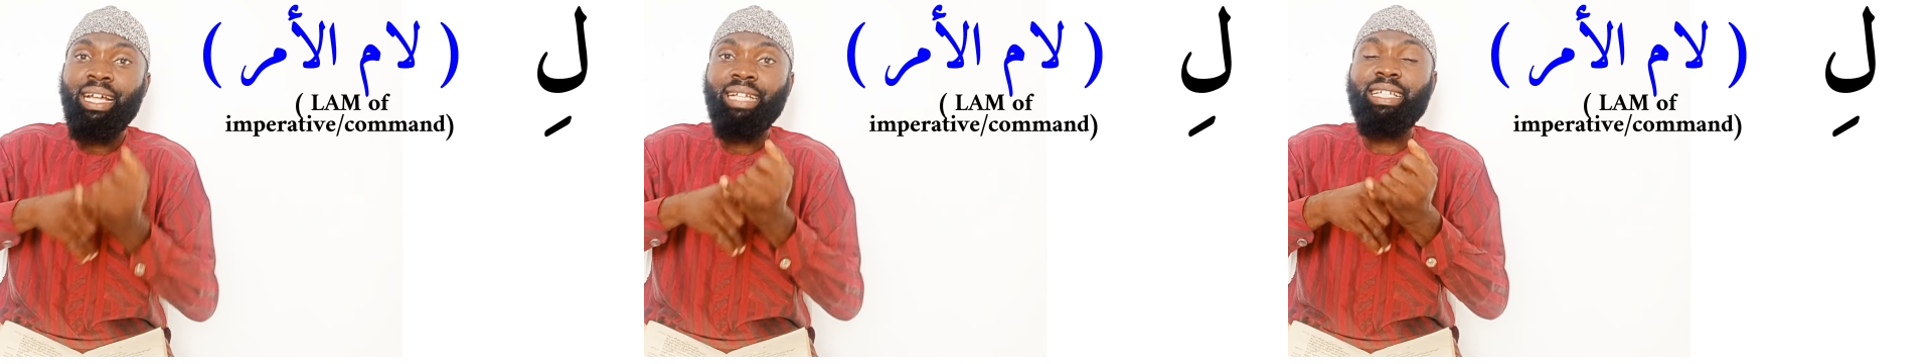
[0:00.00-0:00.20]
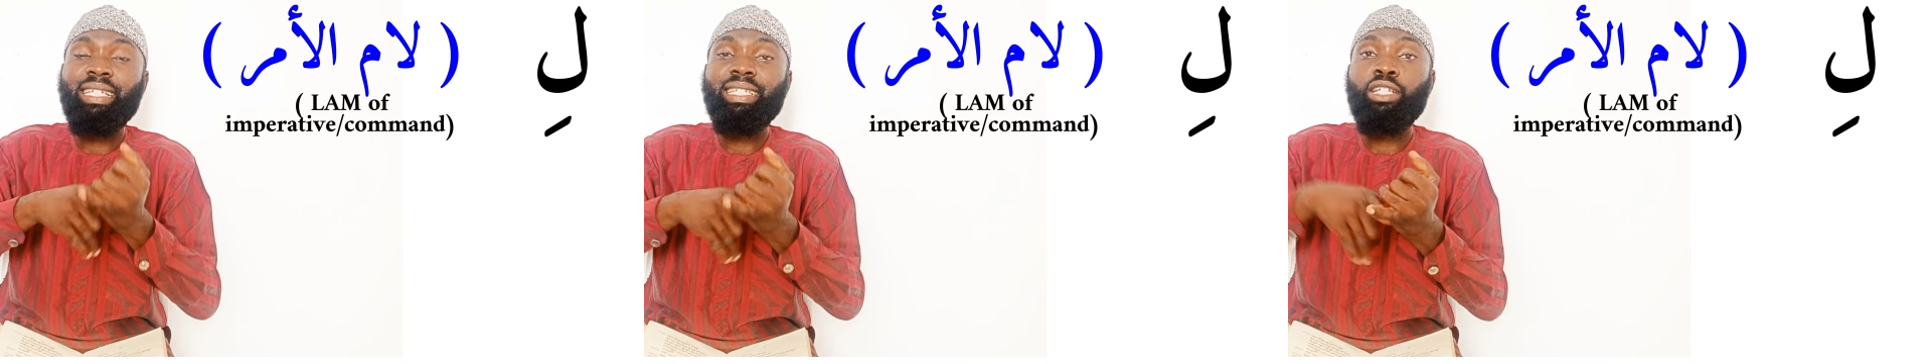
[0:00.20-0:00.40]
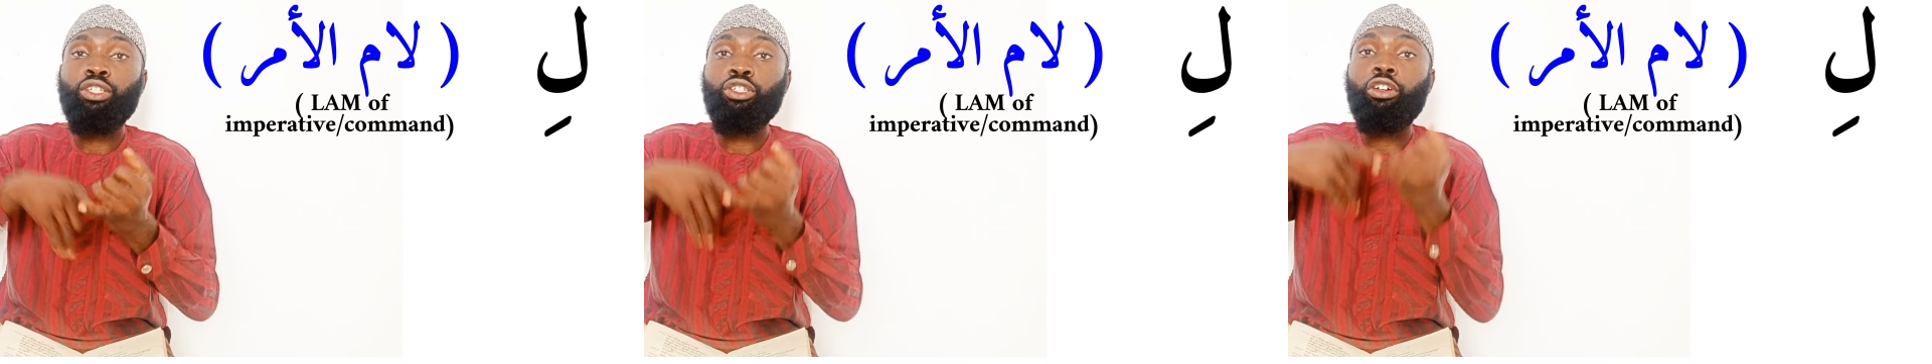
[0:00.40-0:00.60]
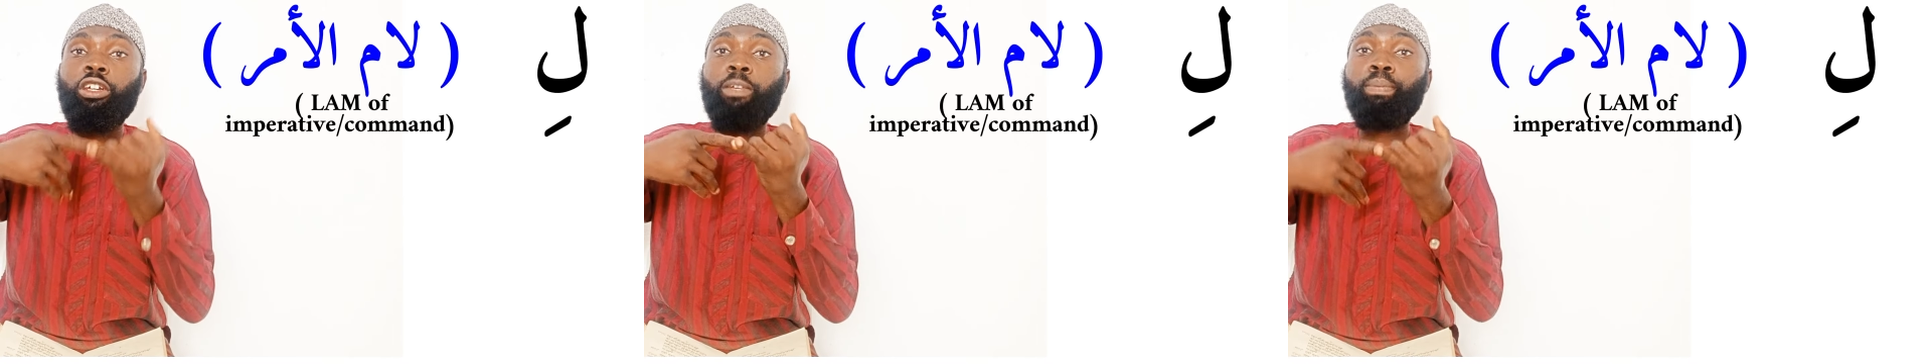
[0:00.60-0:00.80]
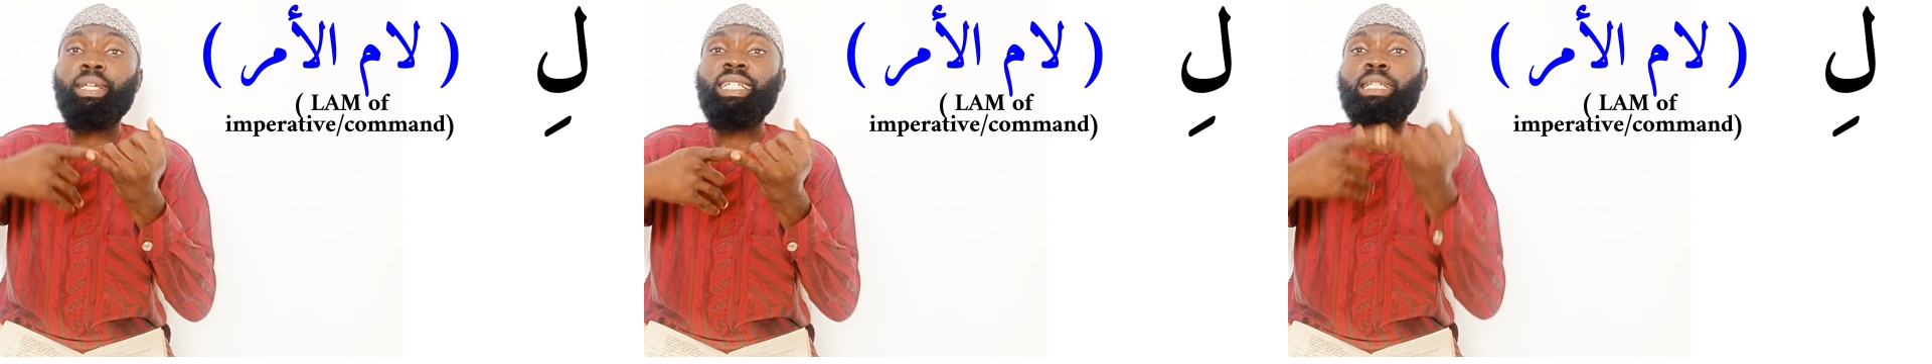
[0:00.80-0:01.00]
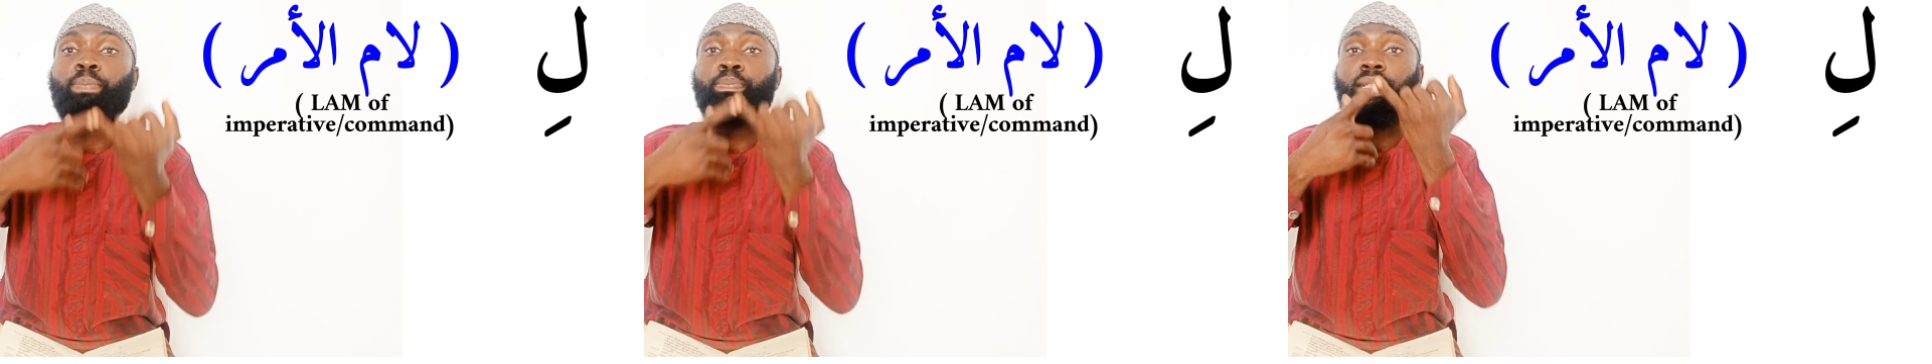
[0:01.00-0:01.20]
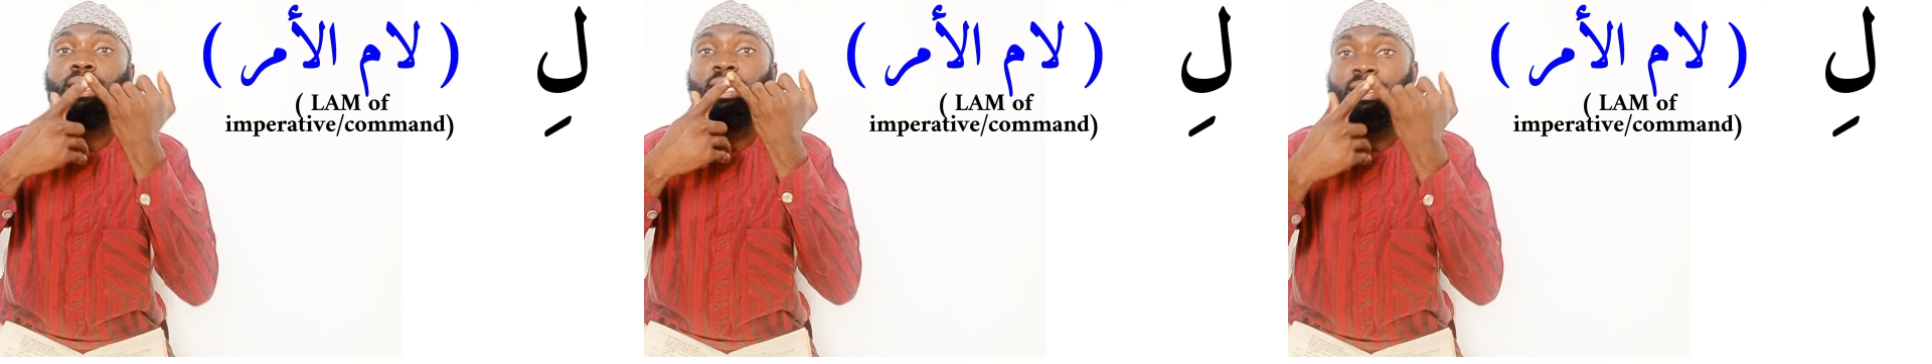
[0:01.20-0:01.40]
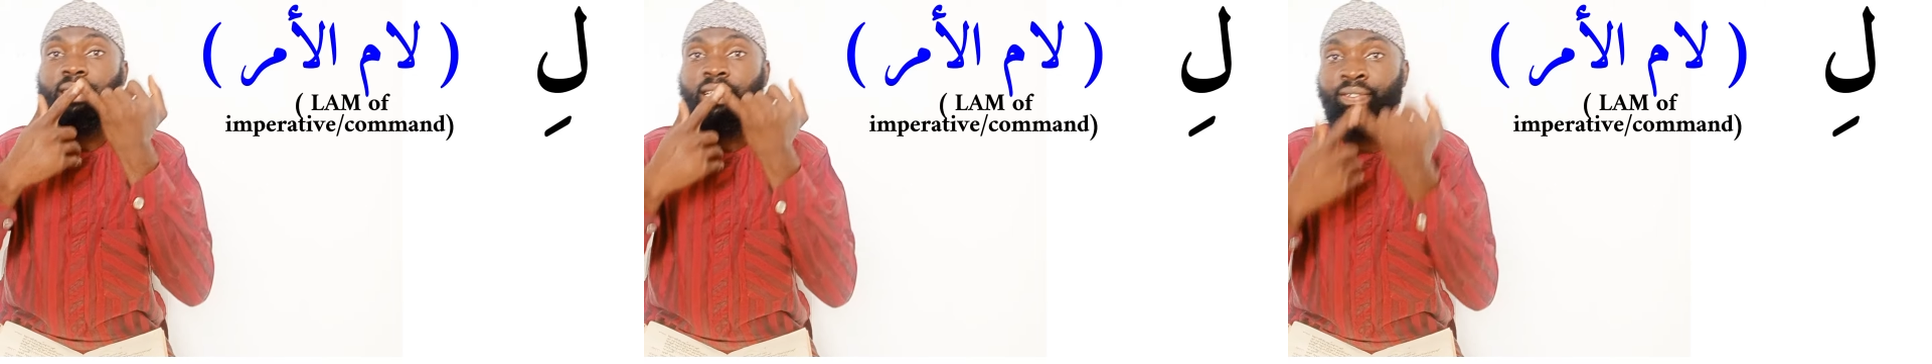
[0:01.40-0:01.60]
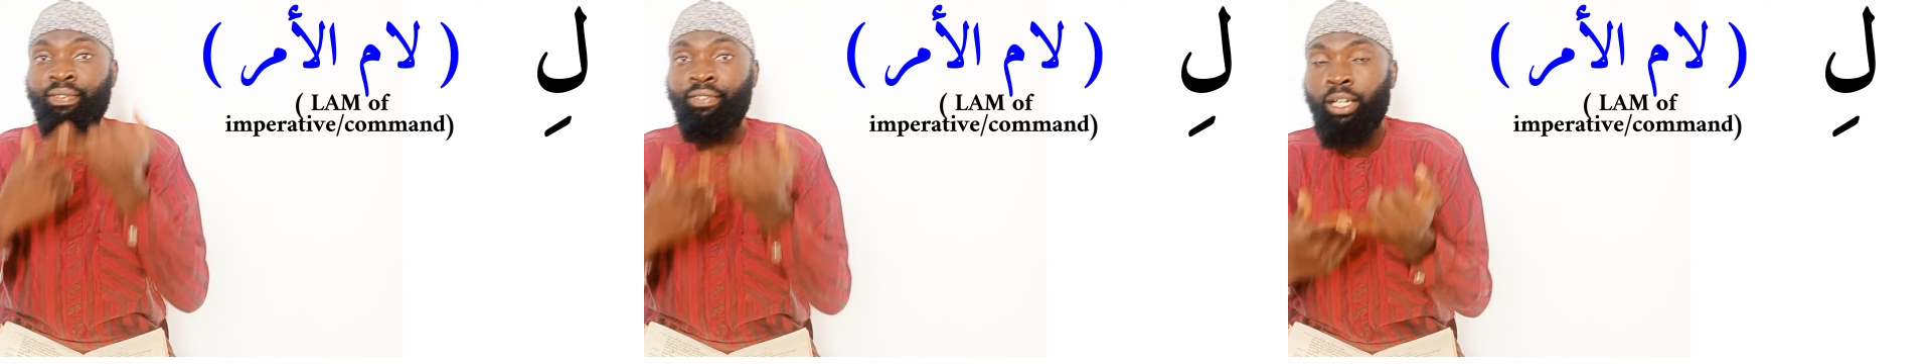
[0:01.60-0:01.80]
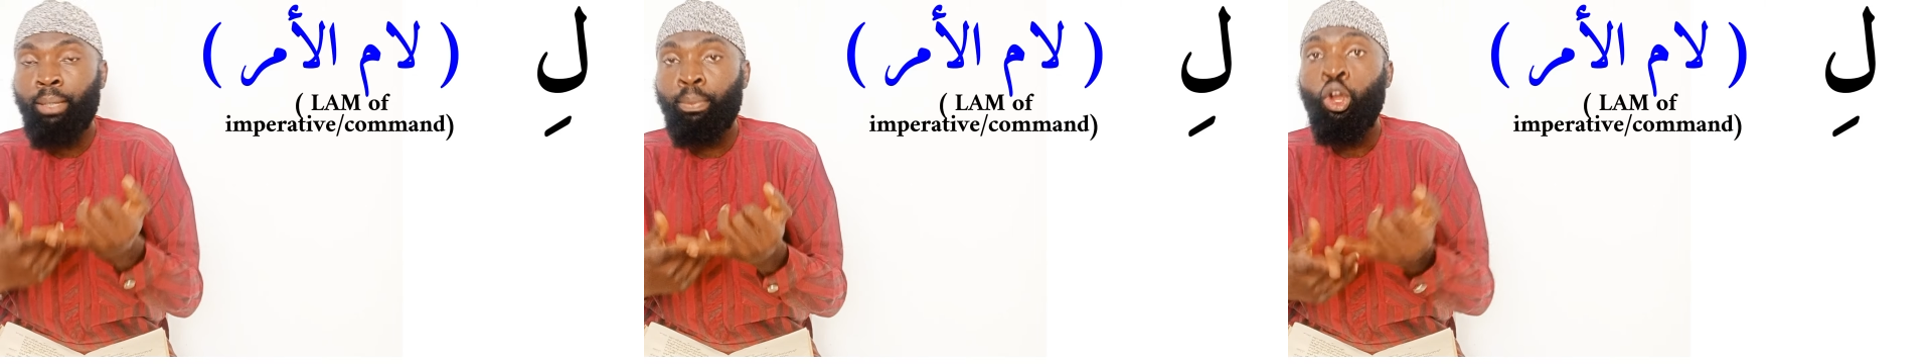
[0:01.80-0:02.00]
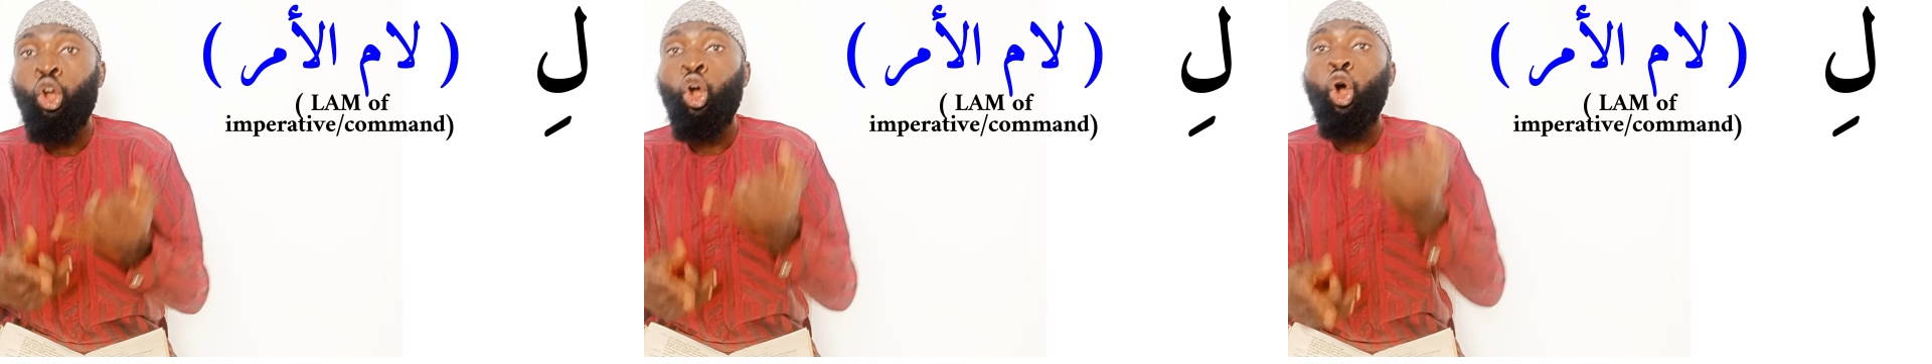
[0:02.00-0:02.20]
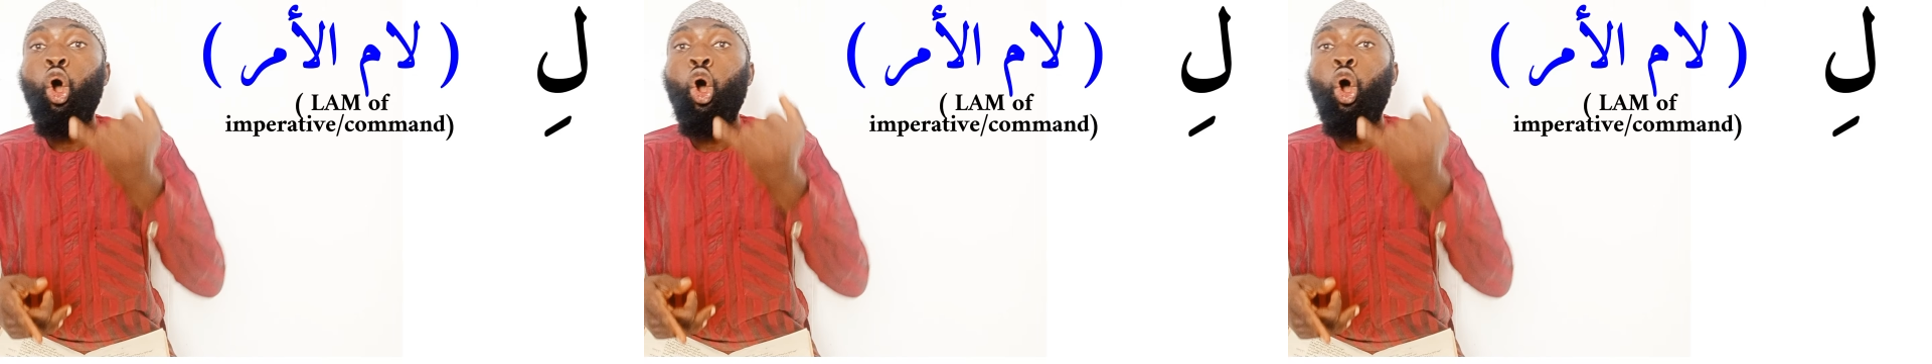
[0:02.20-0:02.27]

that is the third person present tense verb,